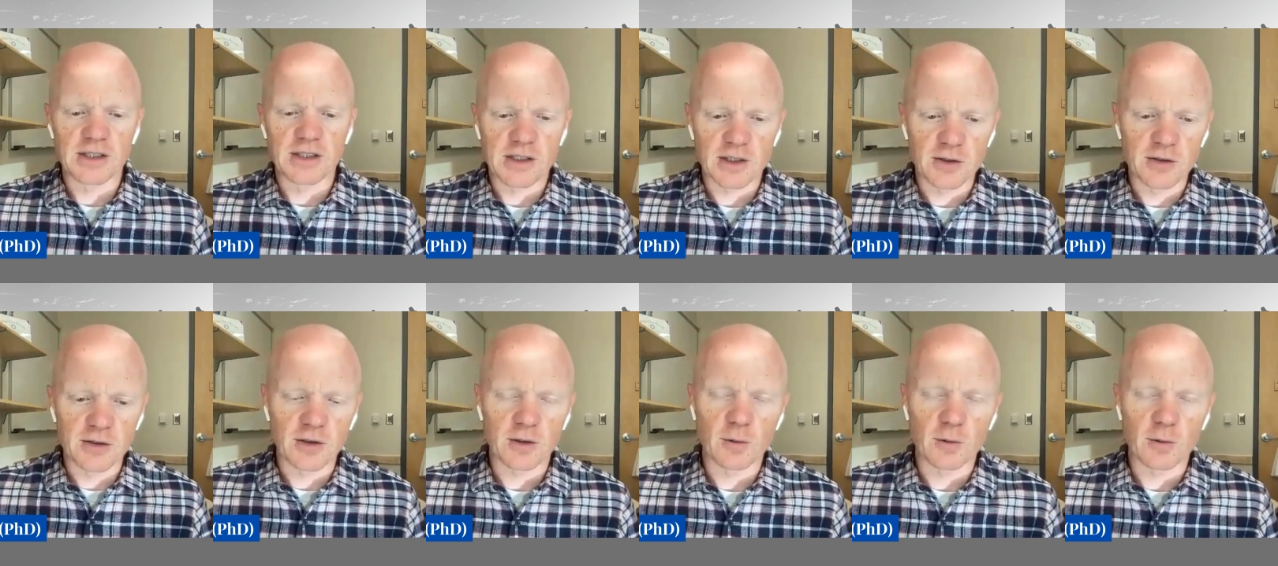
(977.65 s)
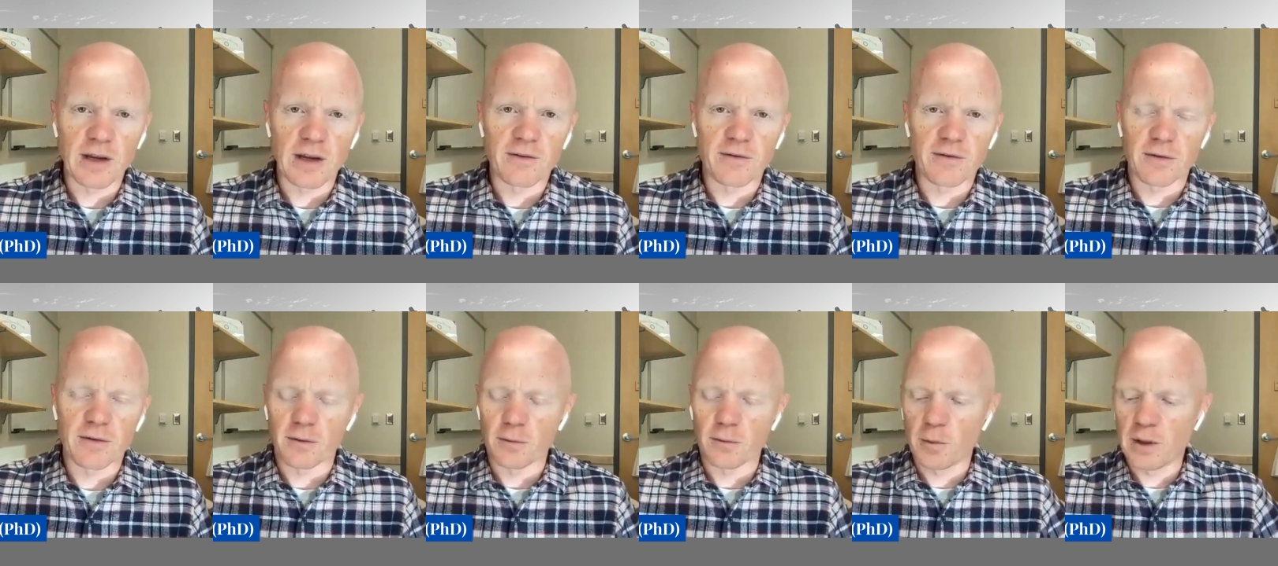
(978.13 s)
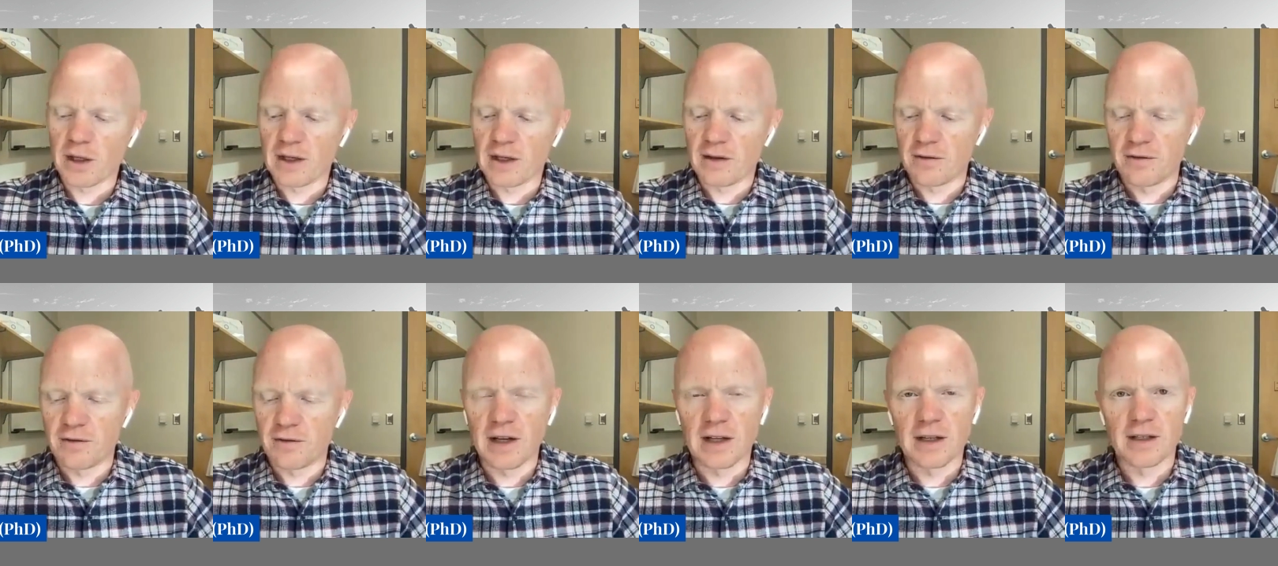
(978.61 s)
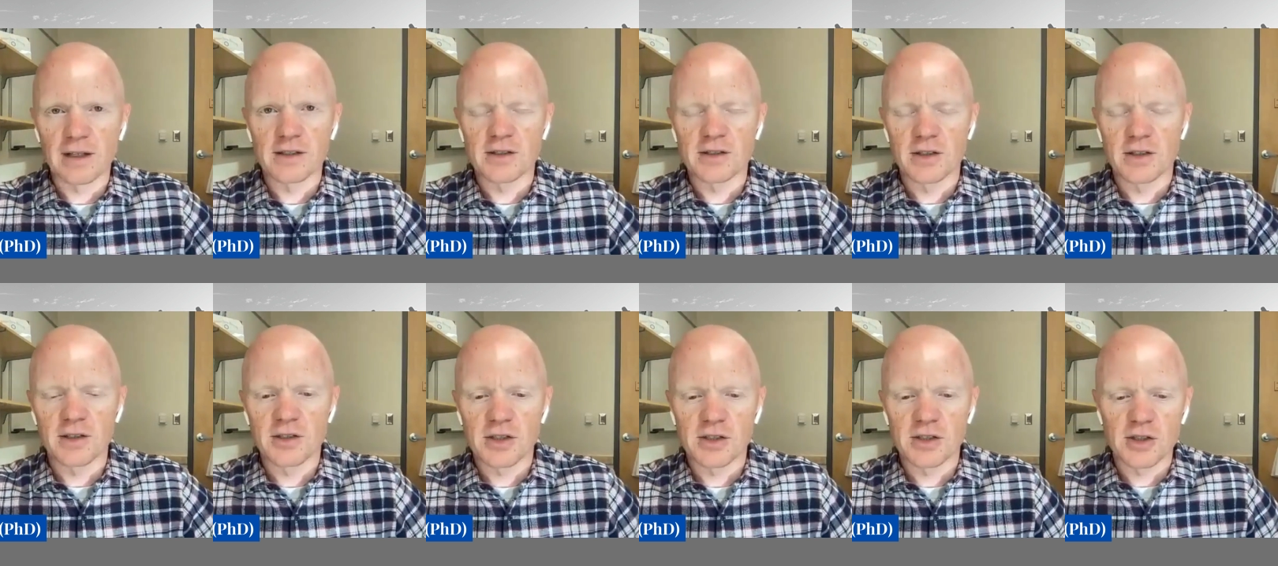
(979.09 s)
it's a good way for we fellas
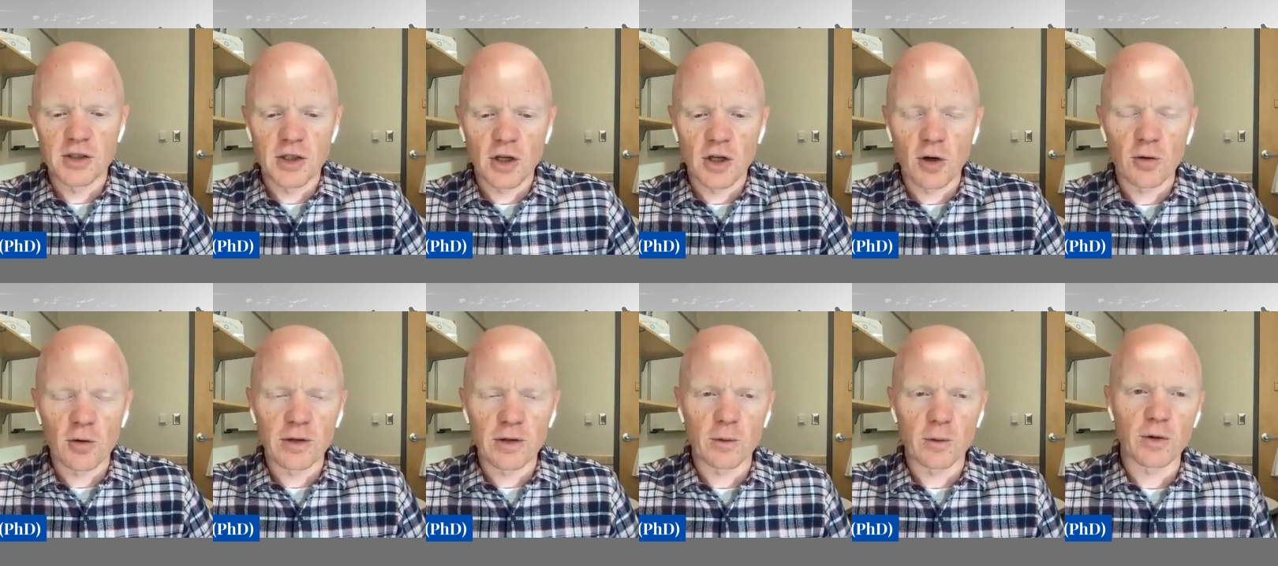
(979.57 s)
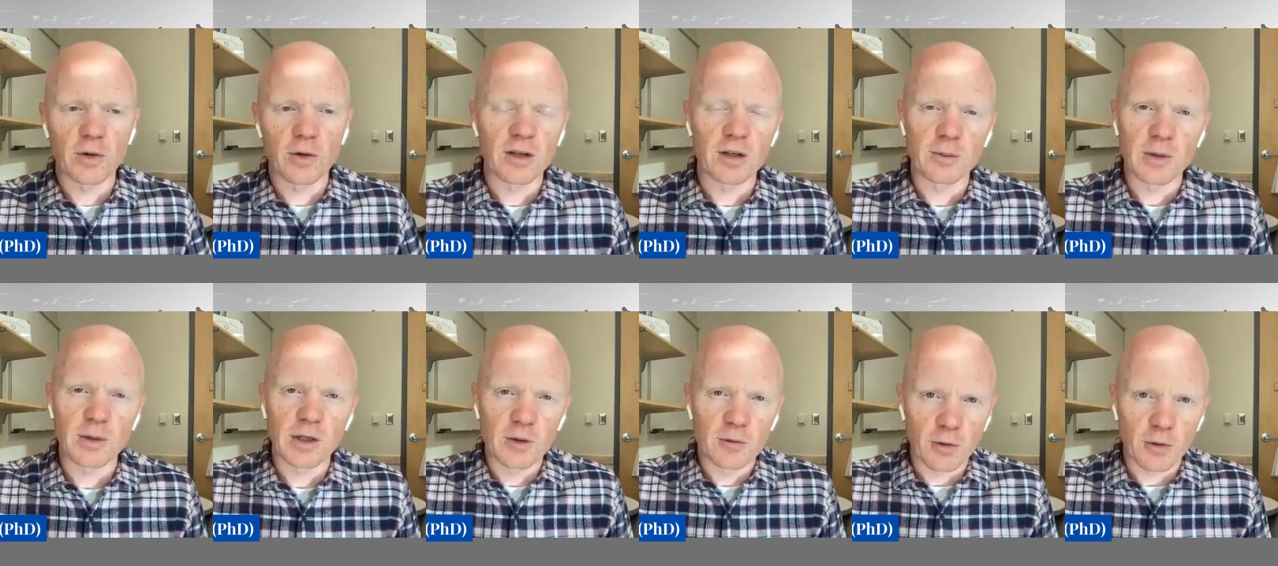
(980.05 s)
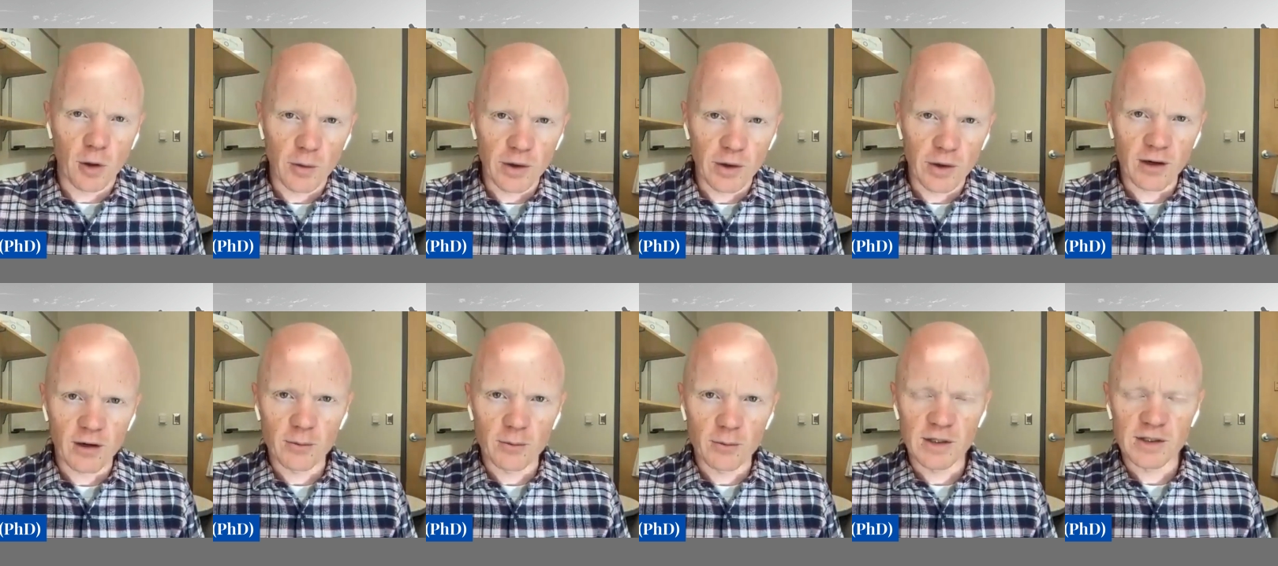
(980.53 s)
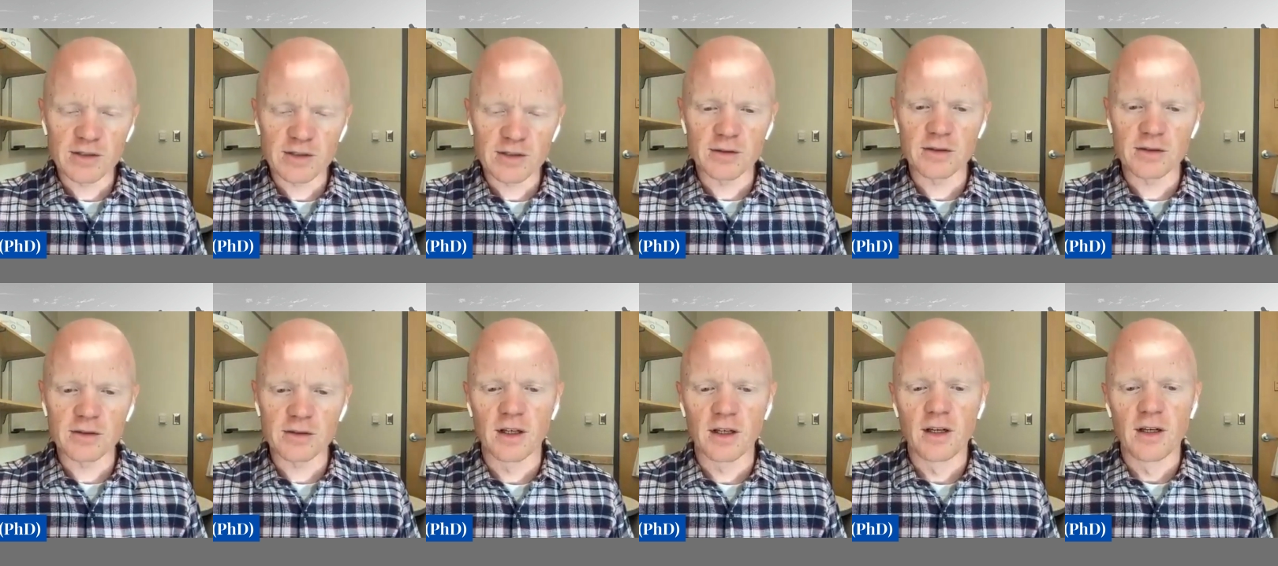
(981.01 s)
to just know that we're going to be growing our
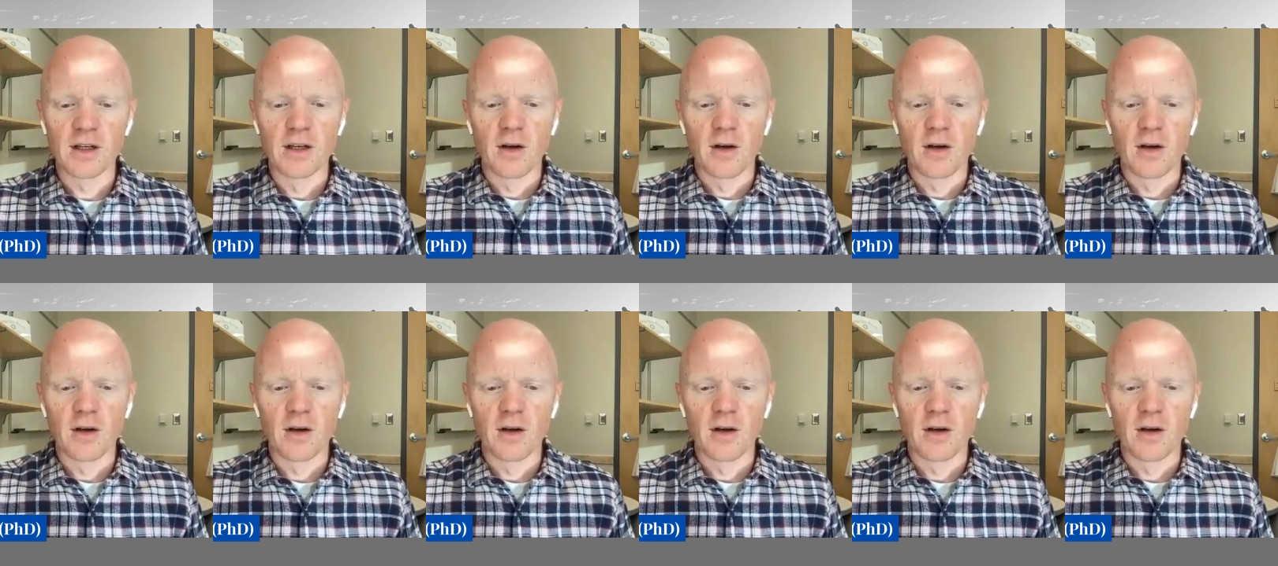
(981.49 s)
muscles,